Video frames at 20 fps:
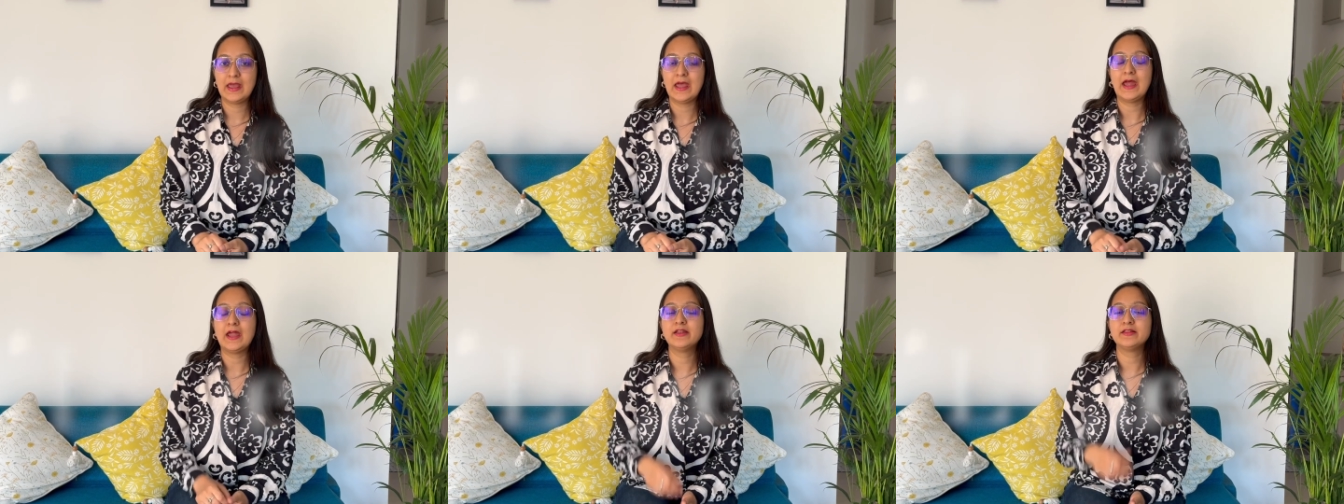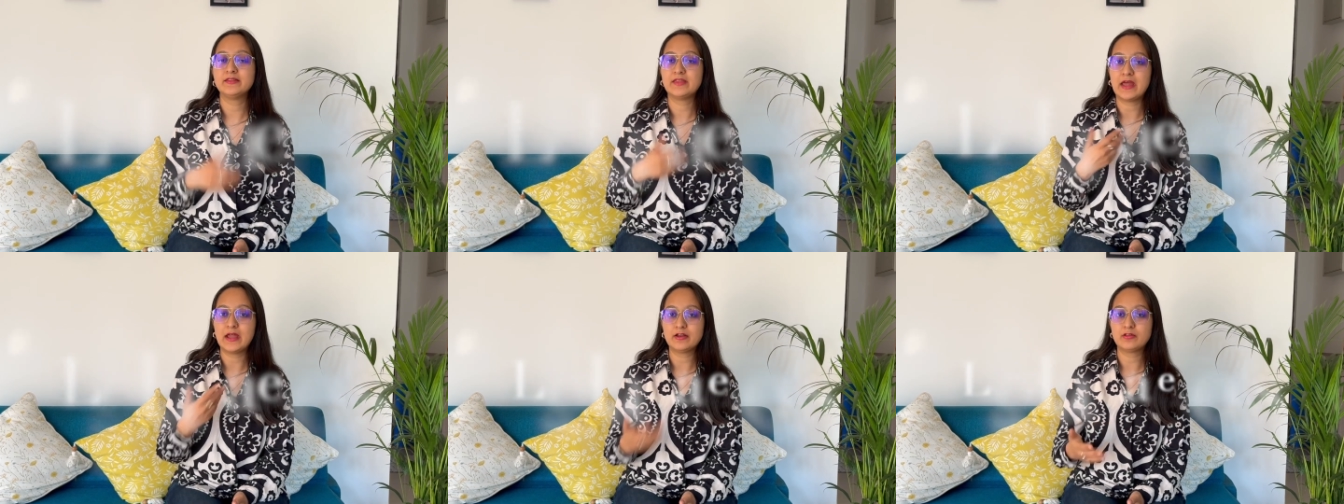
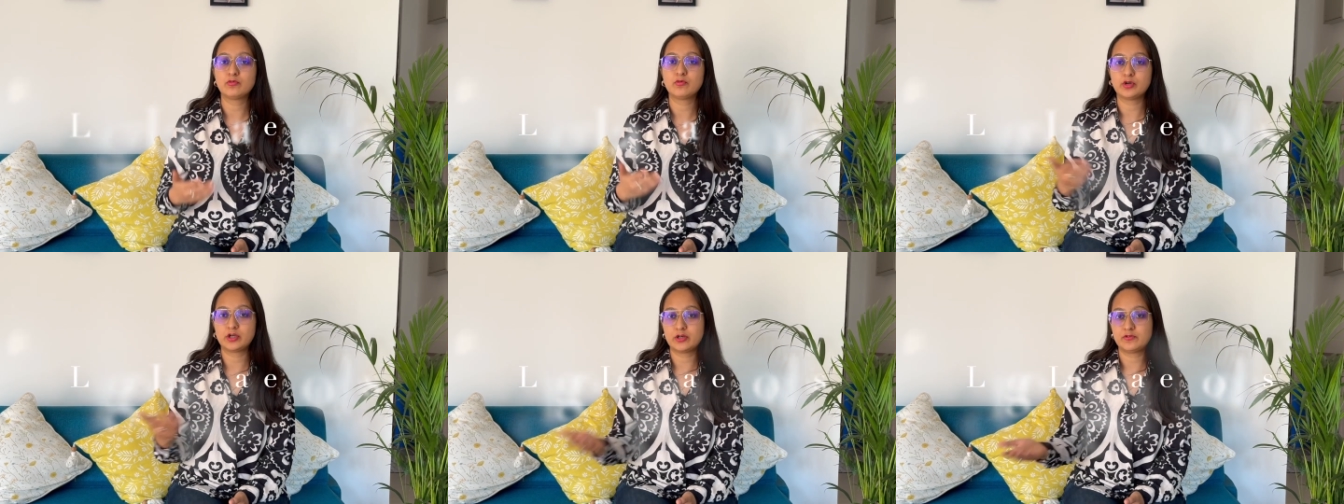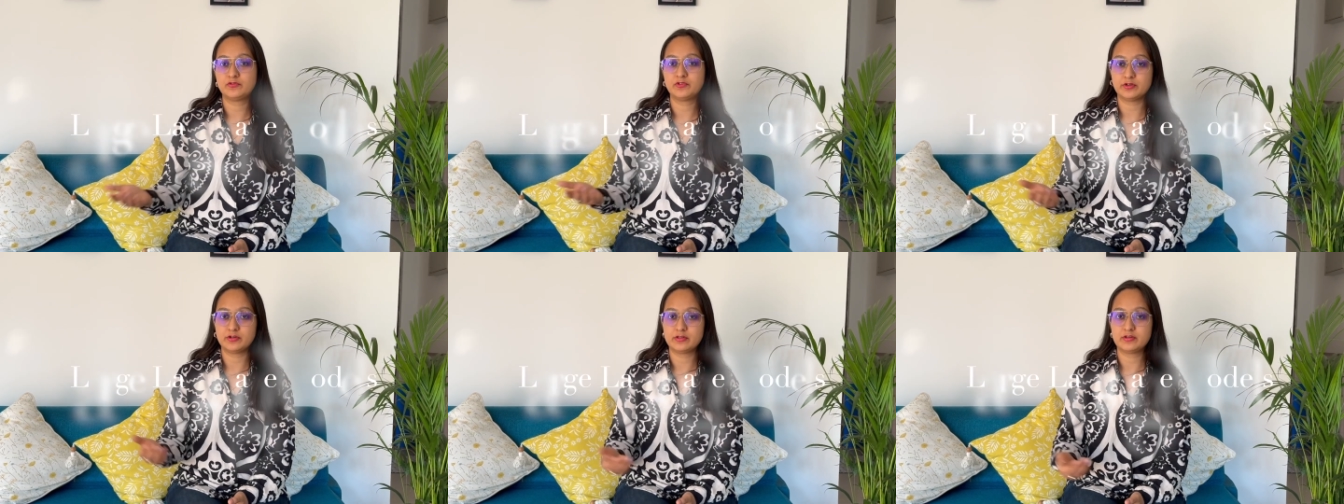and that's what our
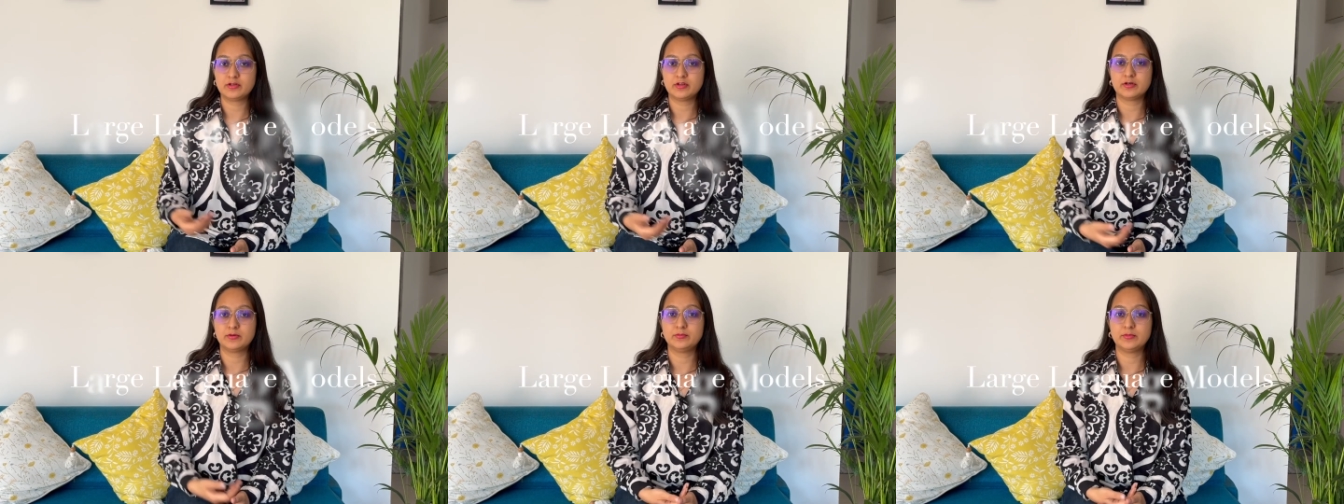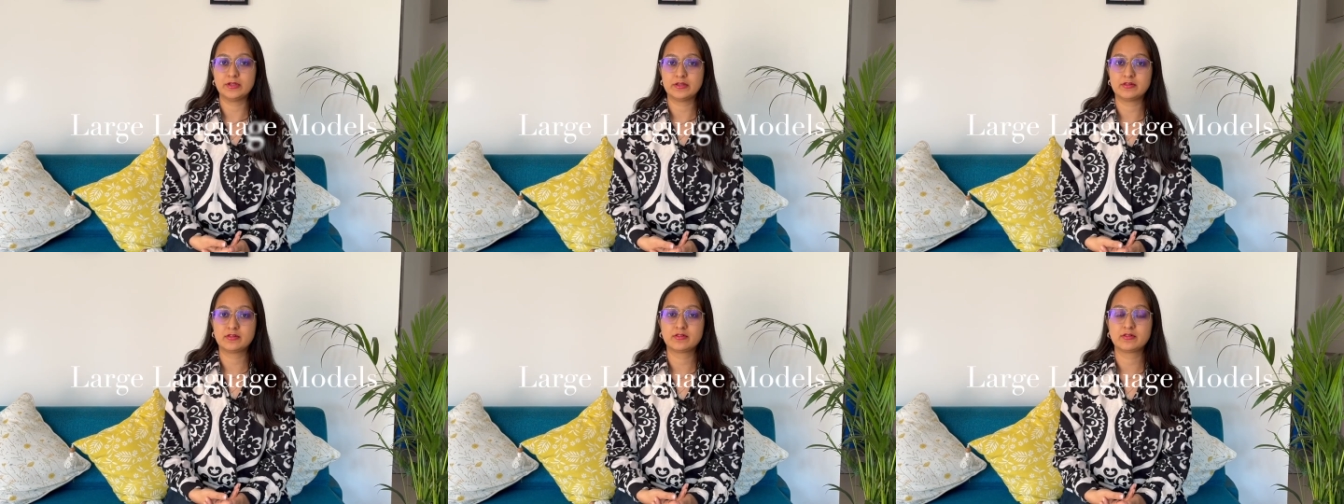first term
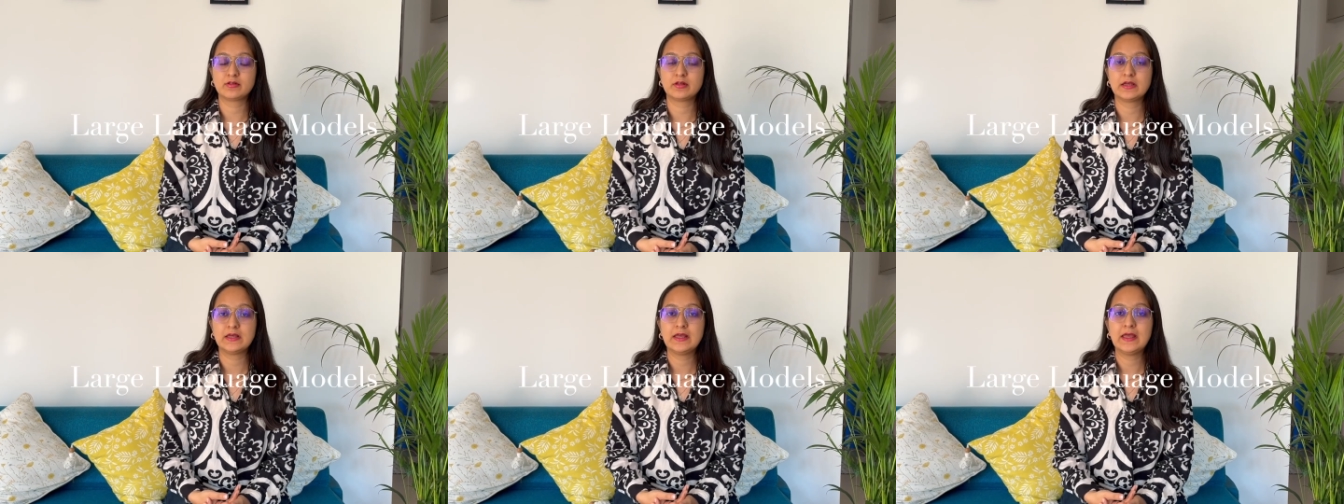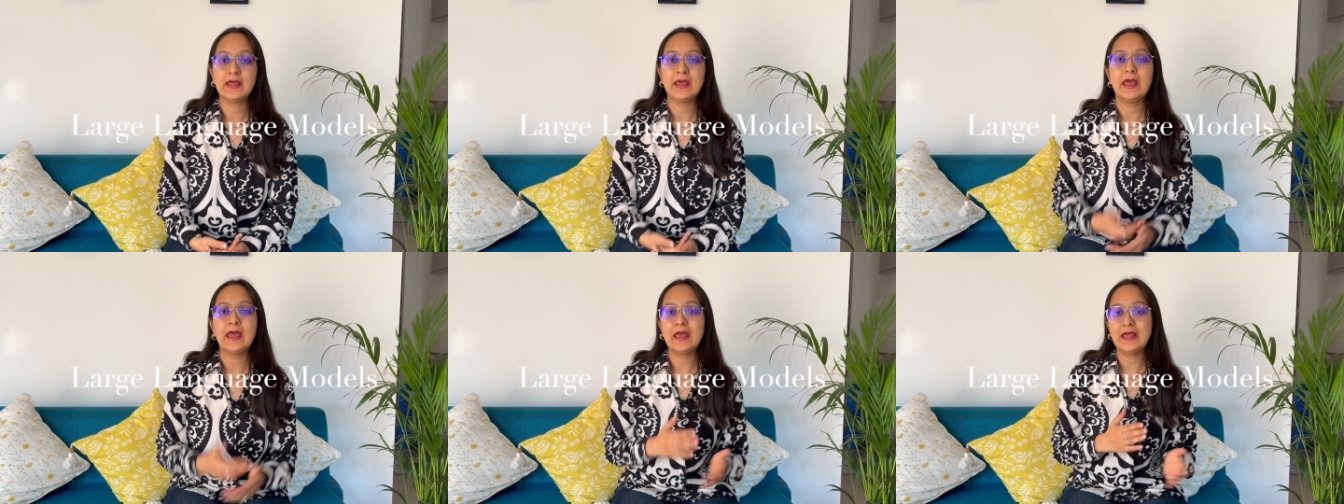is.
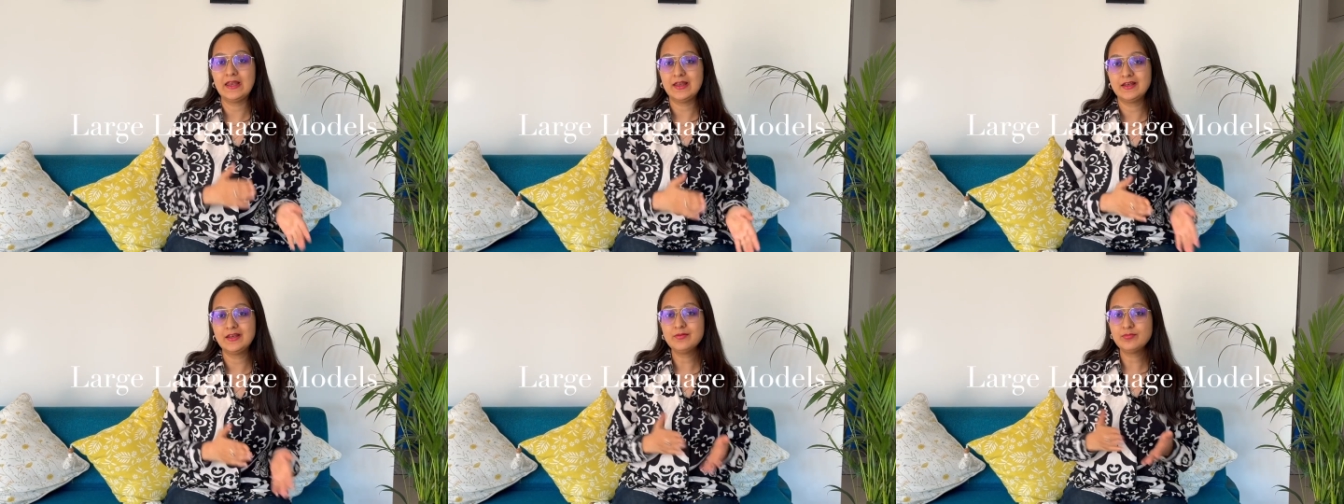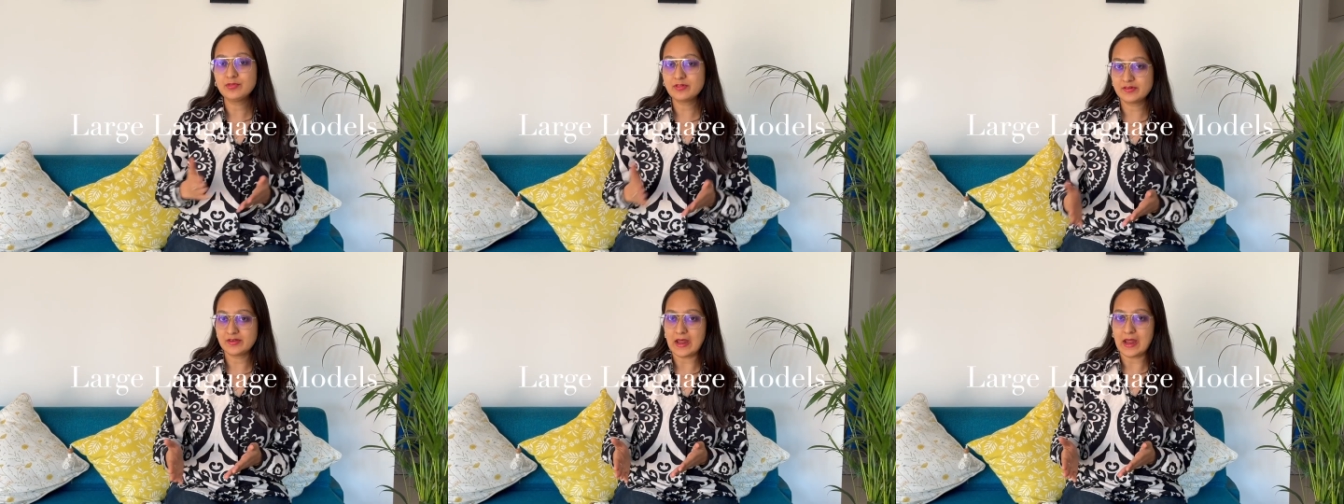
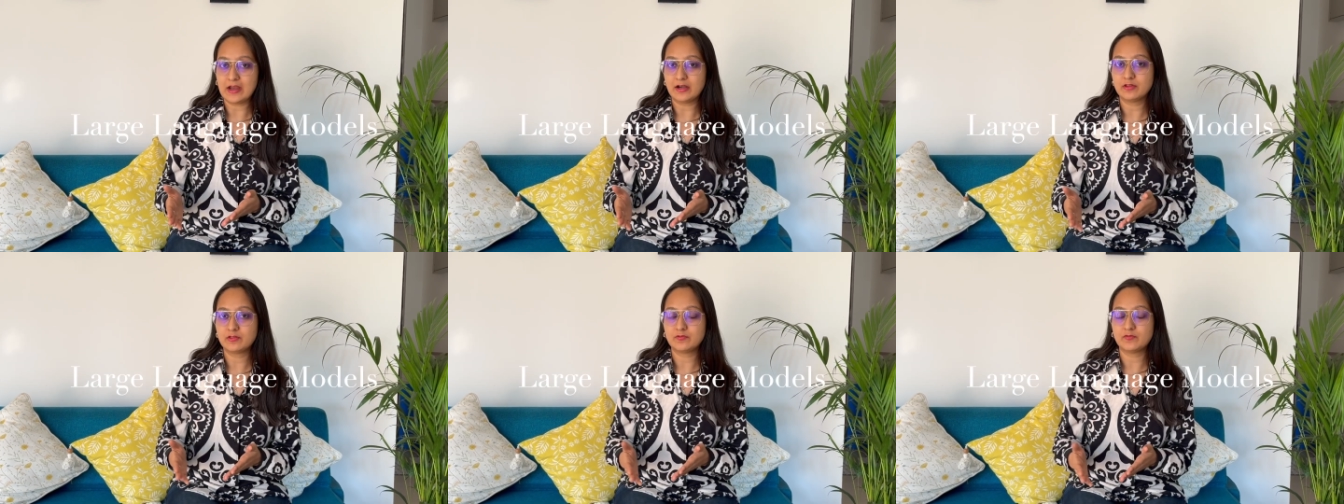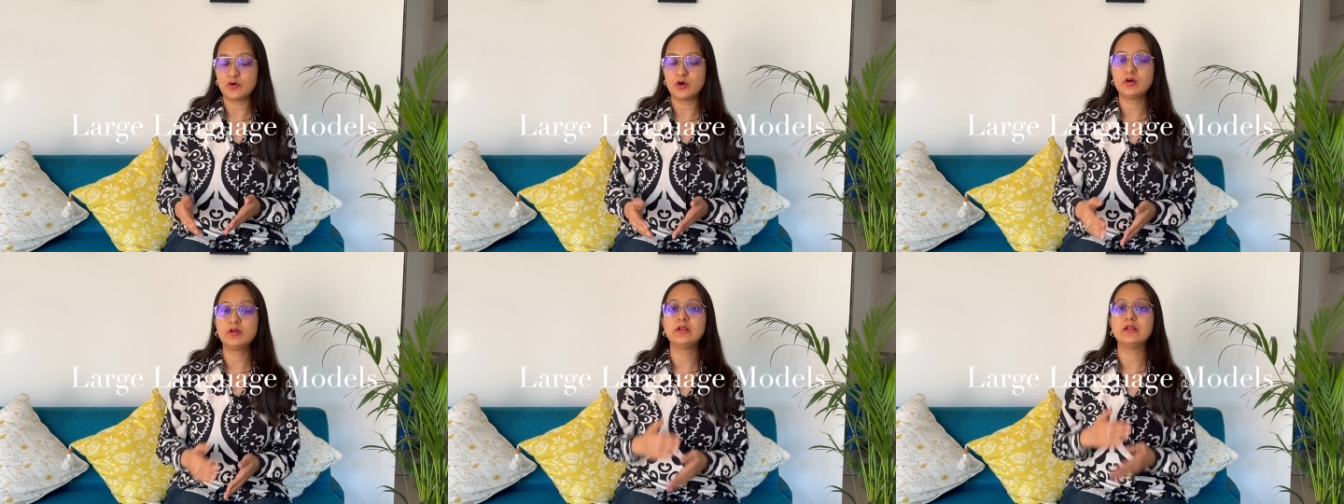LLM stands
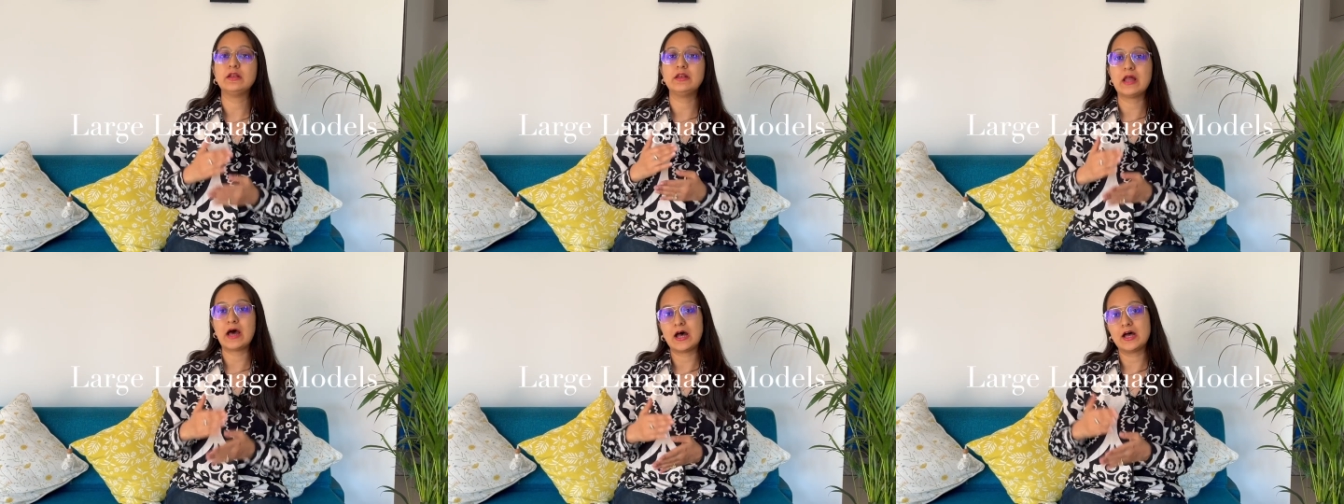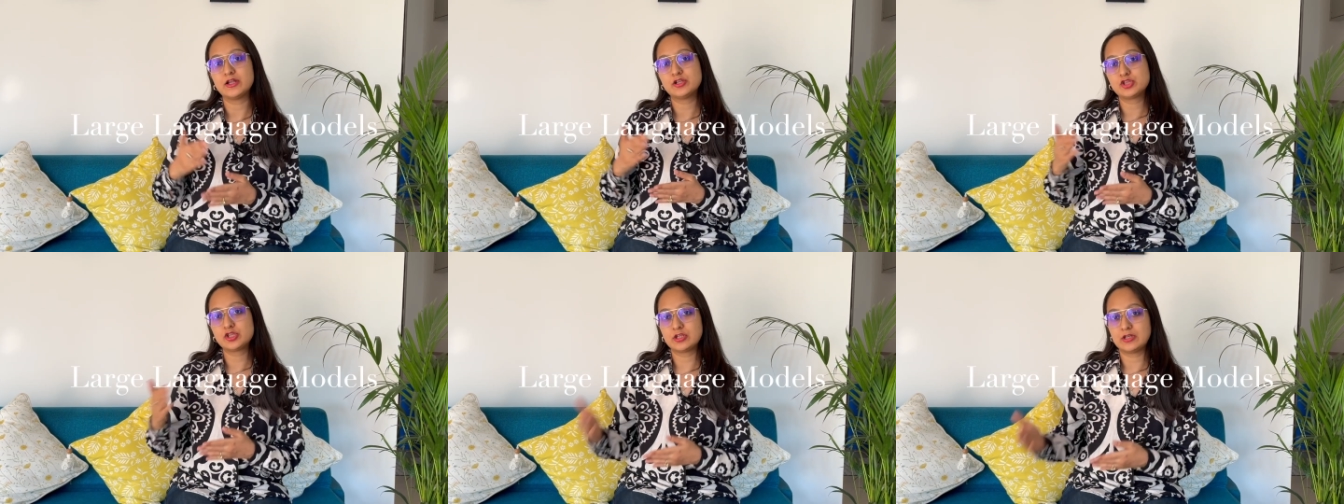for
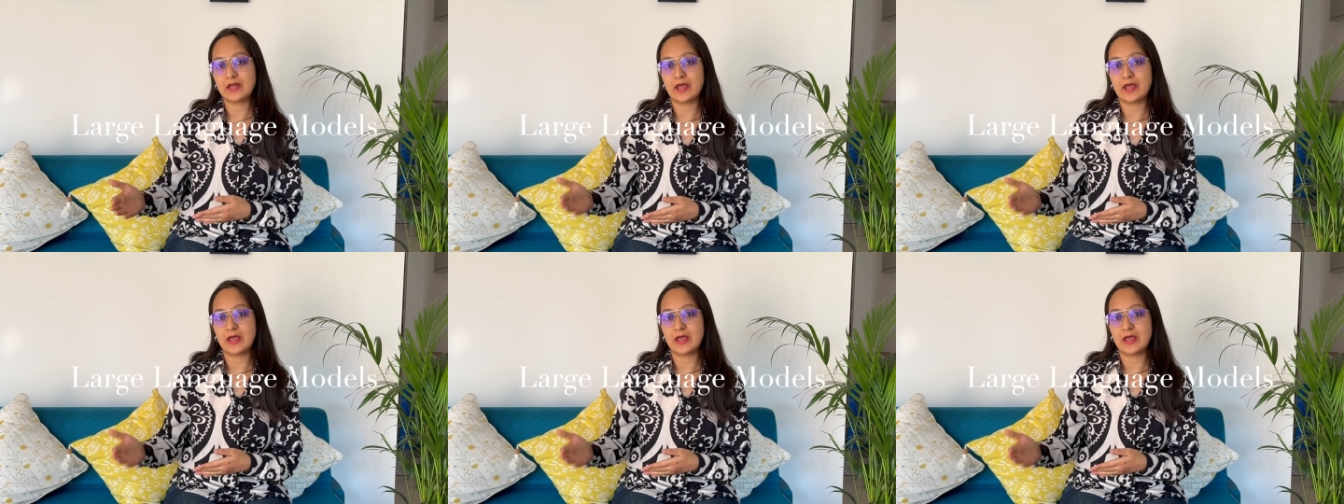large